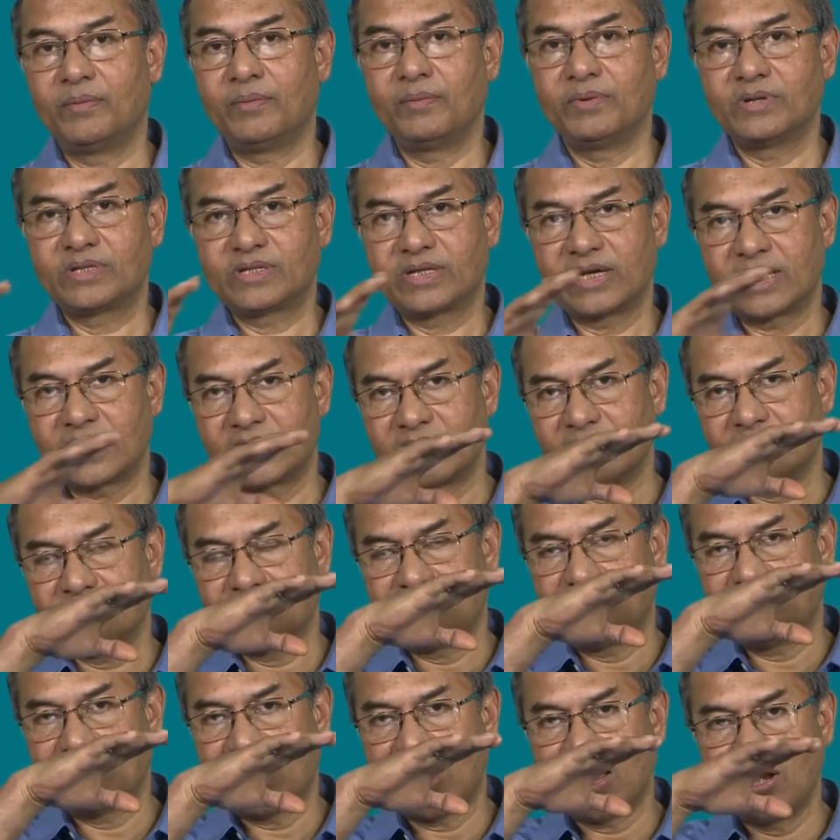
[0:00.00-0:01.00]

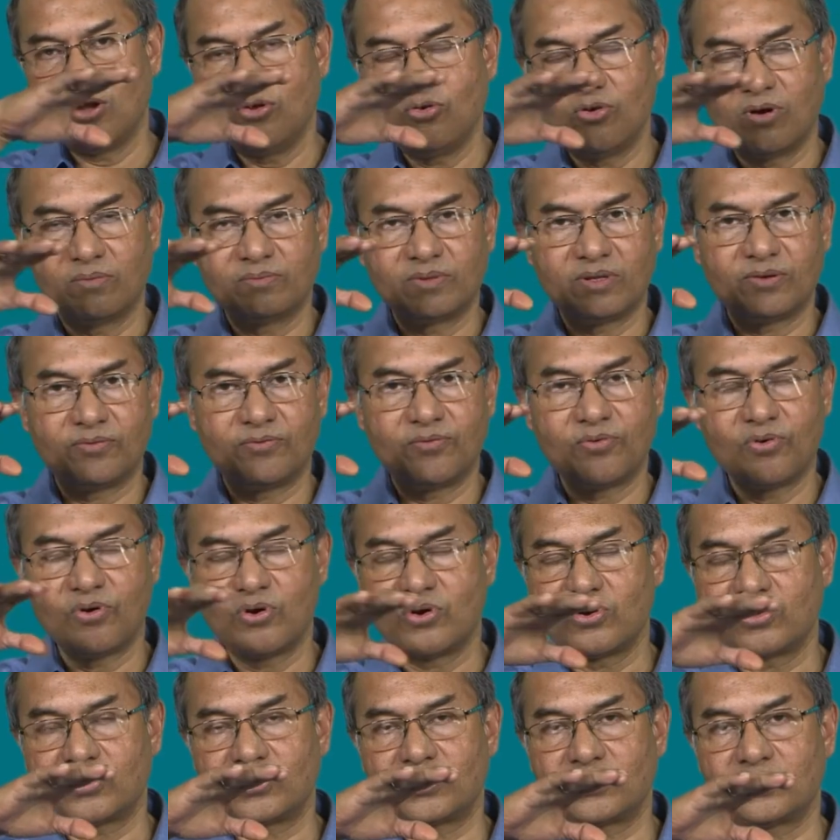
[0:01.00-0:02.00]
certain value of the
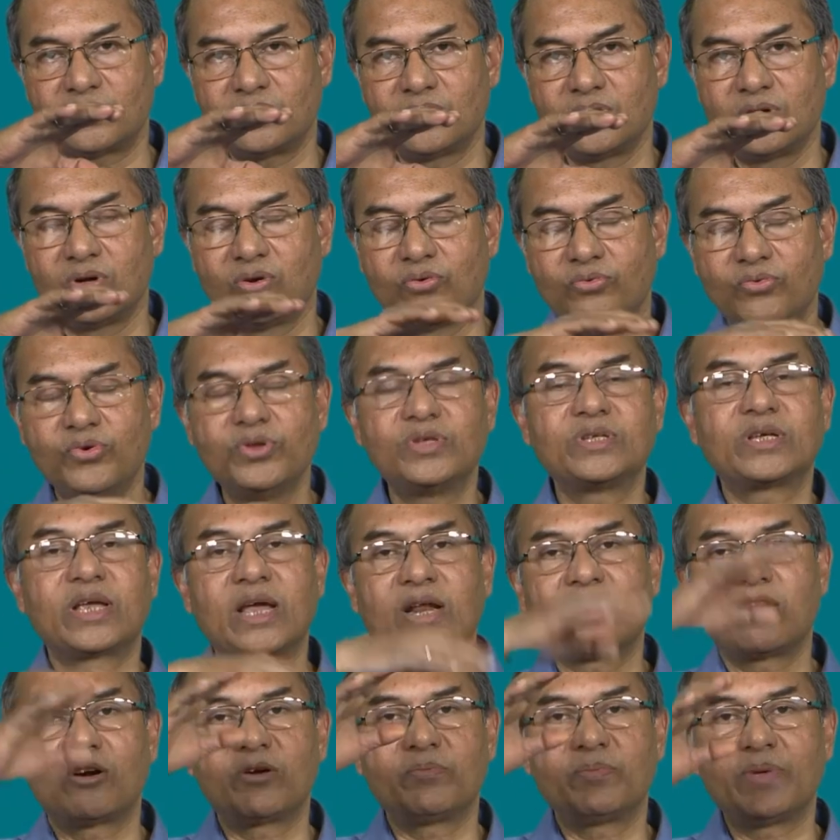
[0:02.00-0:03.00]
force which
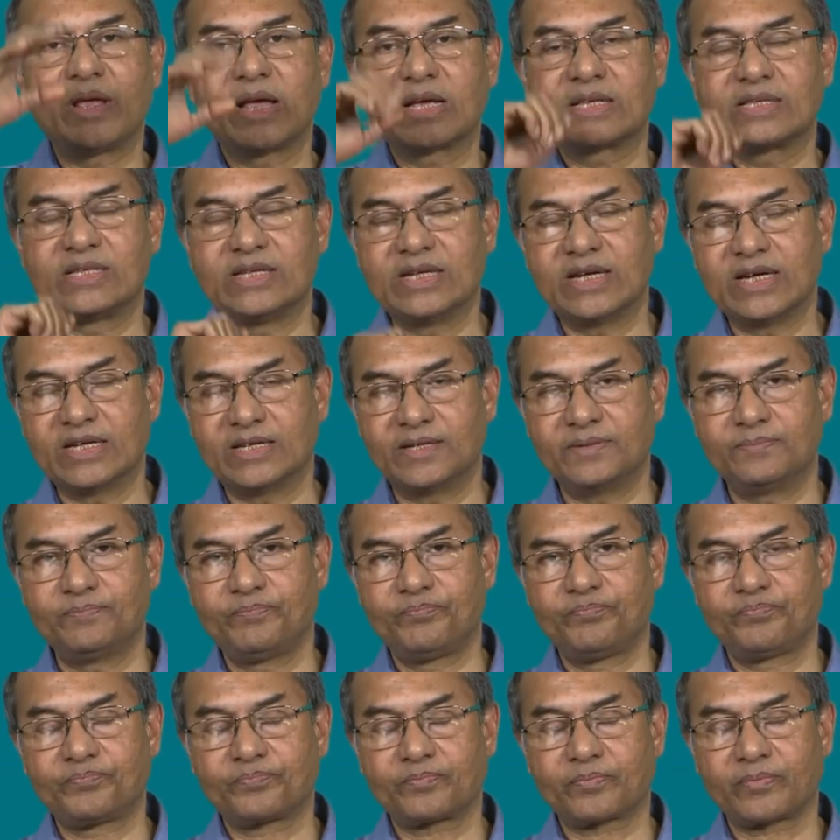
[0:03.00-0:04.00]
cannot be exceeded.
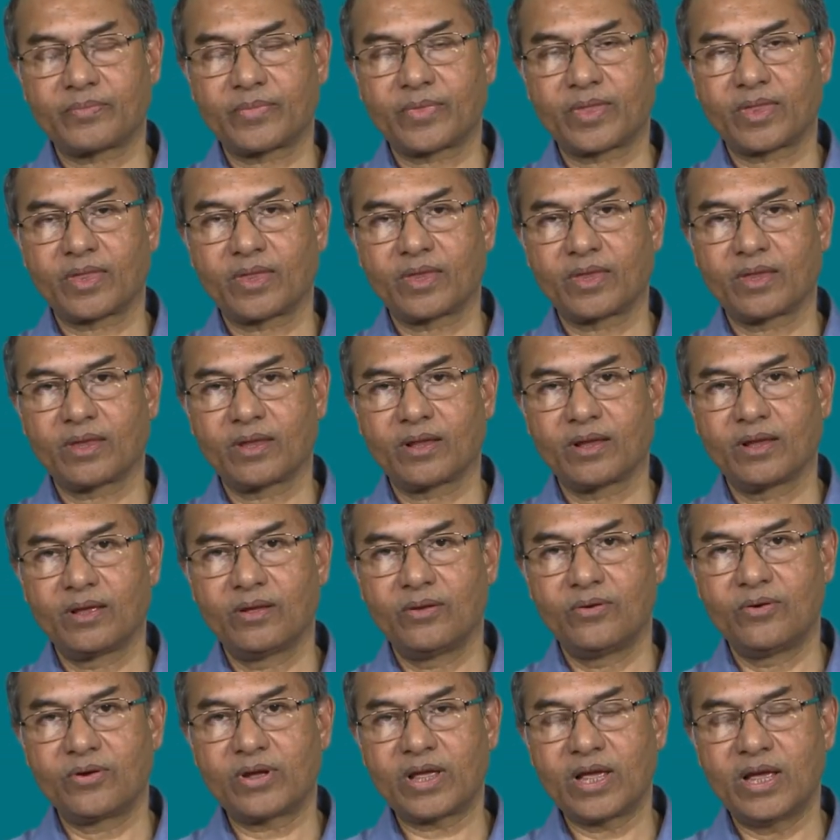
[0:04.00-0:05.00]

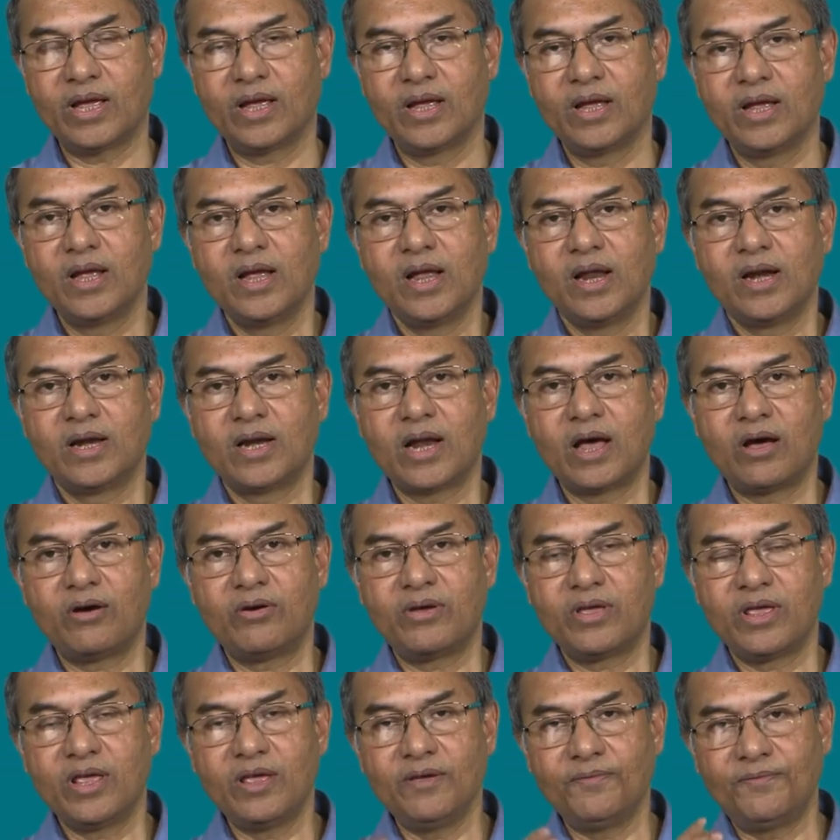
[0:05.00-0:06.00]
Okay.
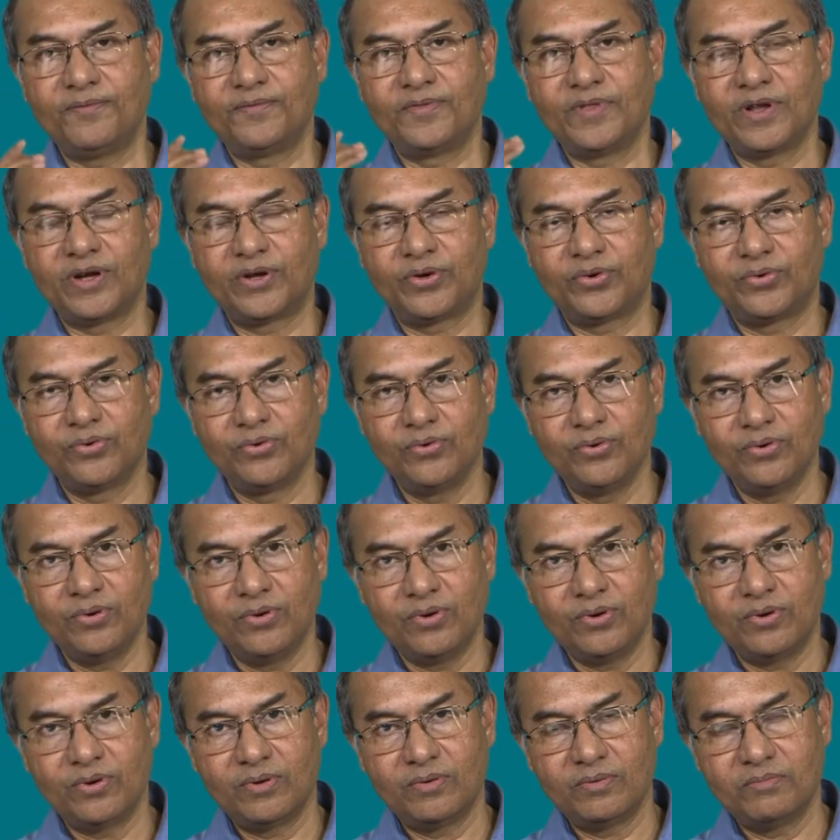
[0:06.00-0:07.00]
Now, if the
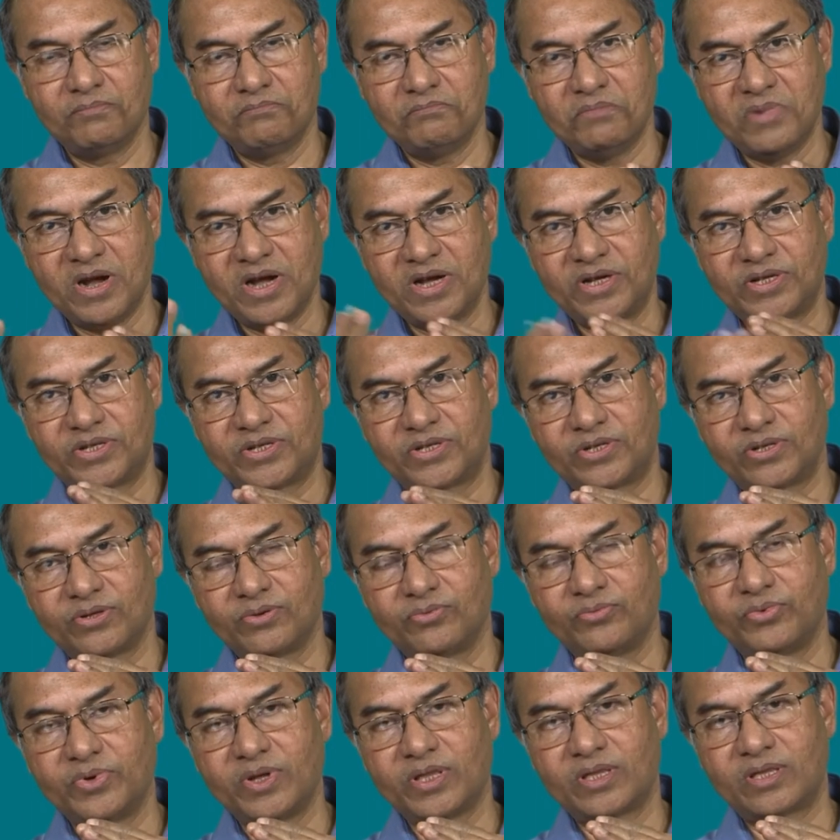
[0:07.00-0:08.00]
tool meets
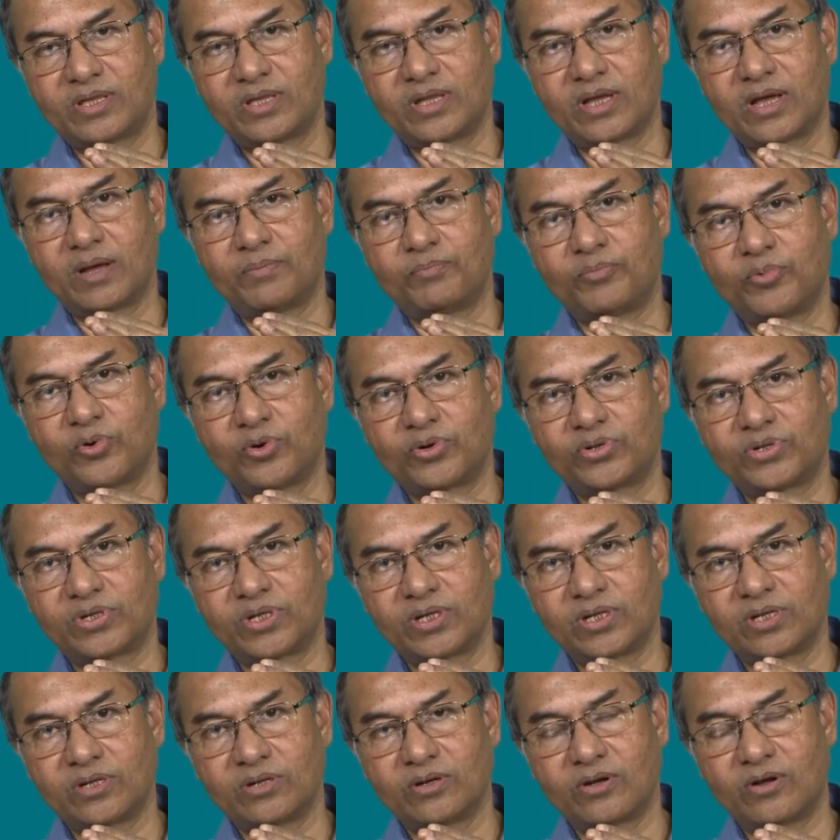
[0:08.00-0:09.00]
with a
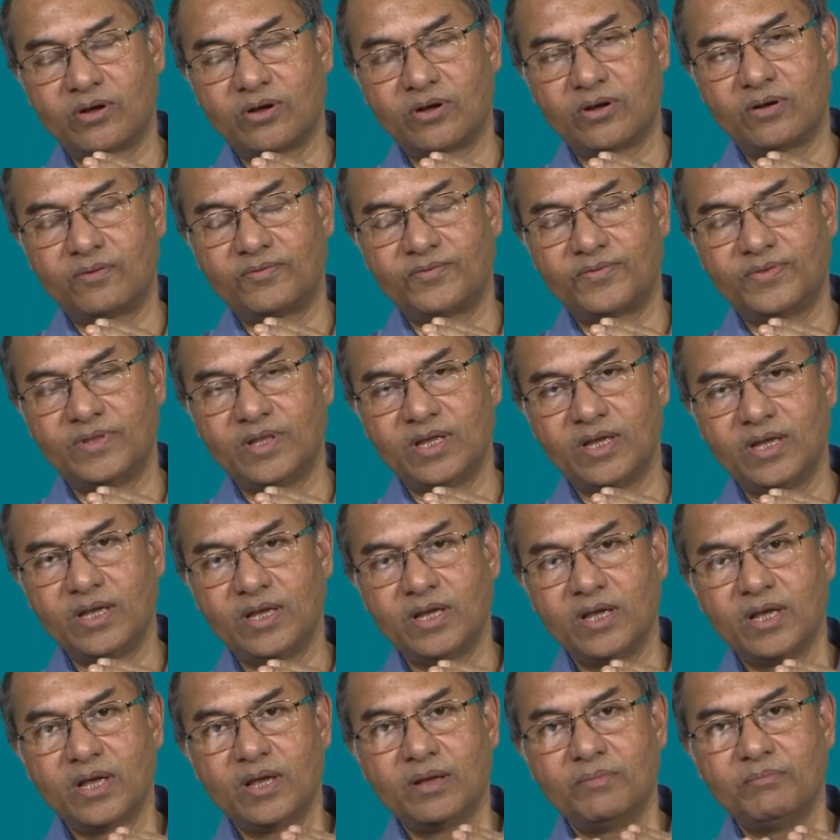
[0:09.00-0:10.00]
portion of the
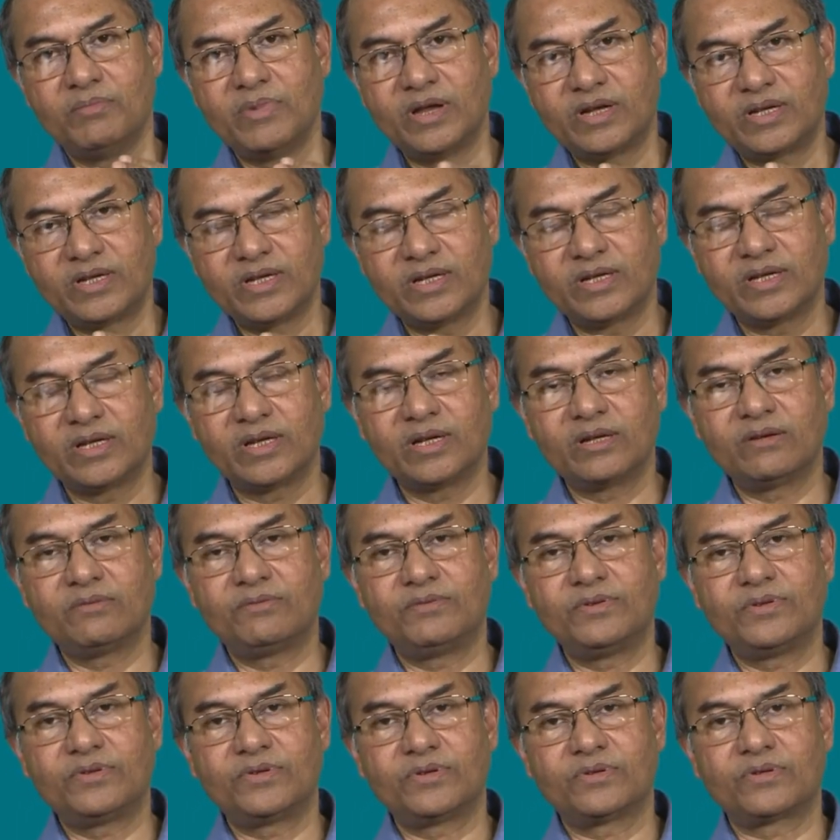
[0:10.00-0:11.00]
material
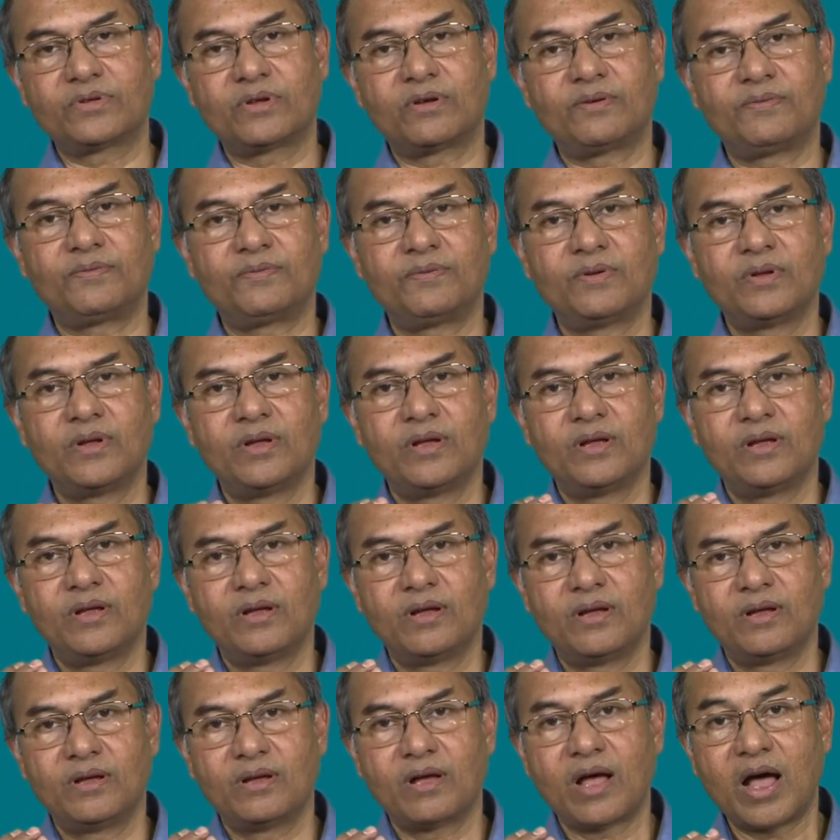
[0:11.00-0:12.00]
which is of
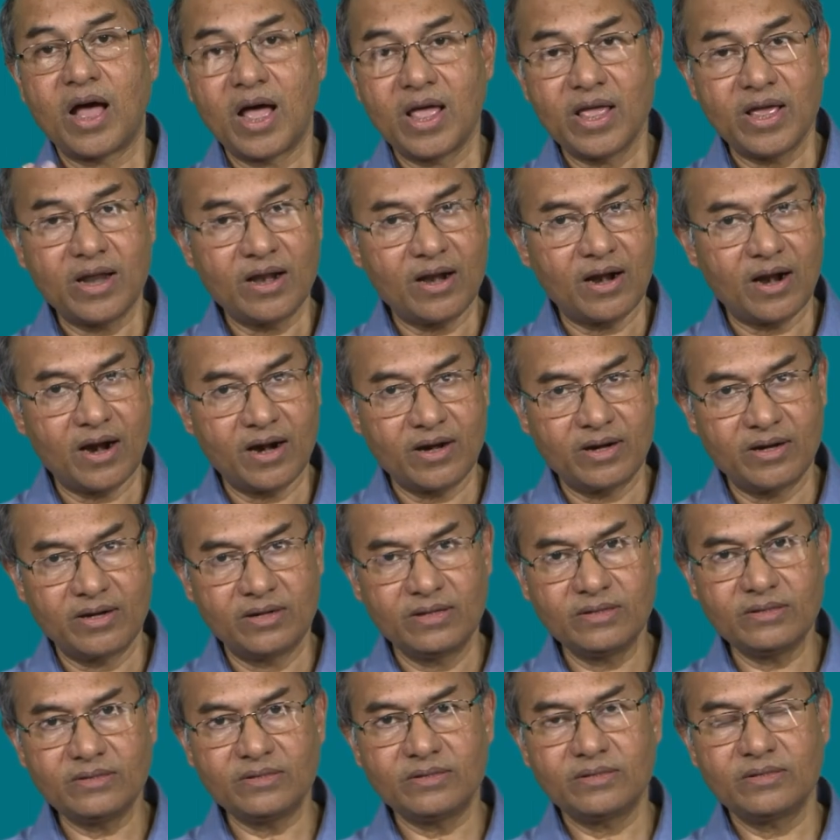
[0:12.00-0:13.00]
uh, higher
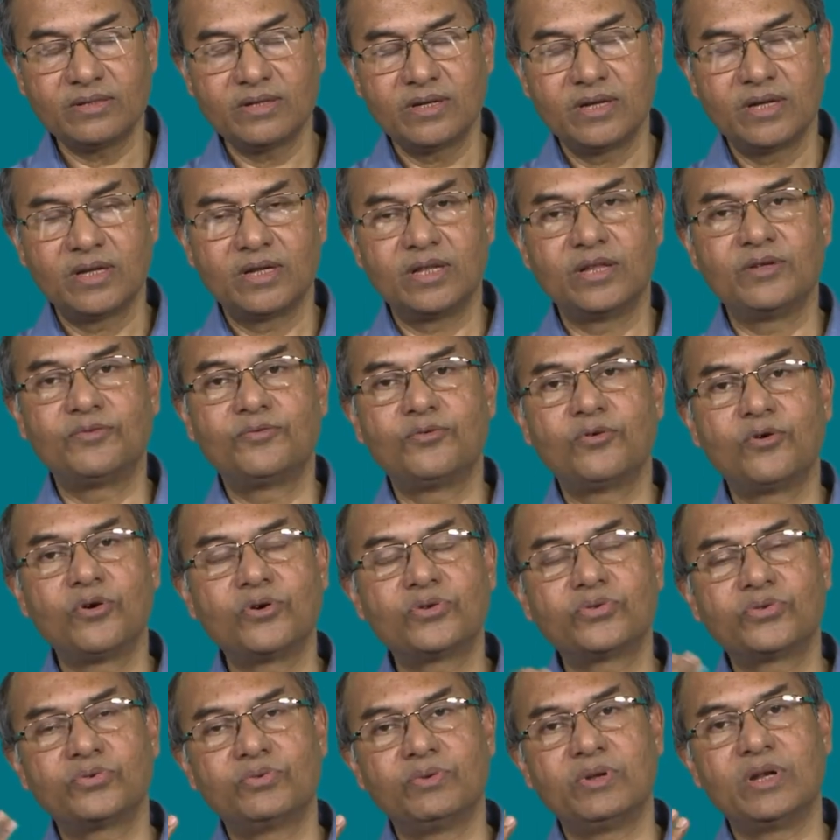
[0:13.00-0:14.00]
hardness the
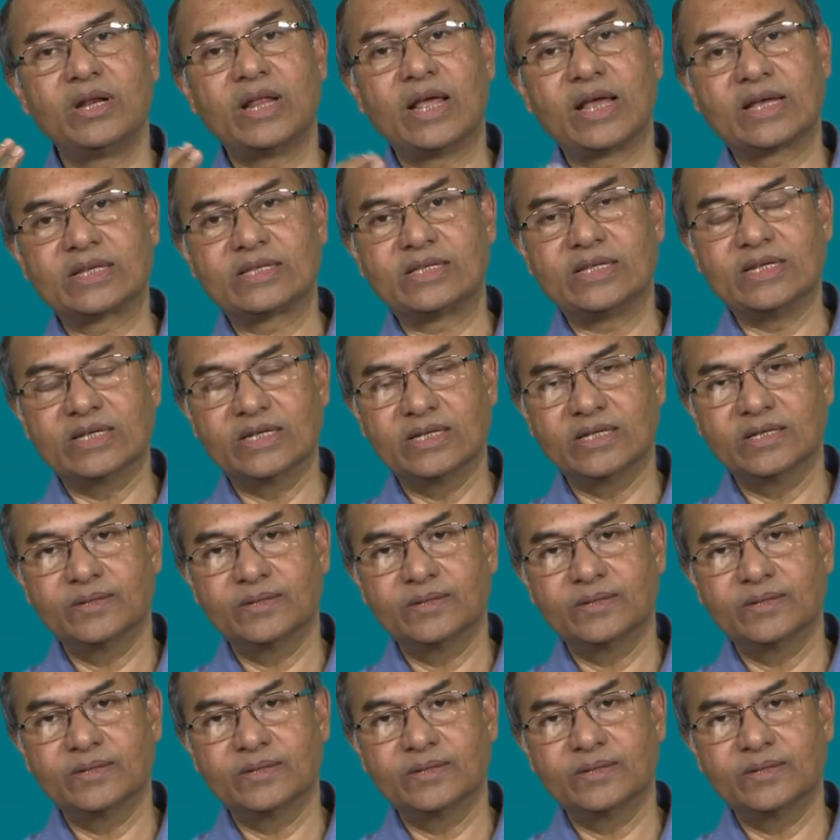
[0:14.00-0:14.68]
force will exceed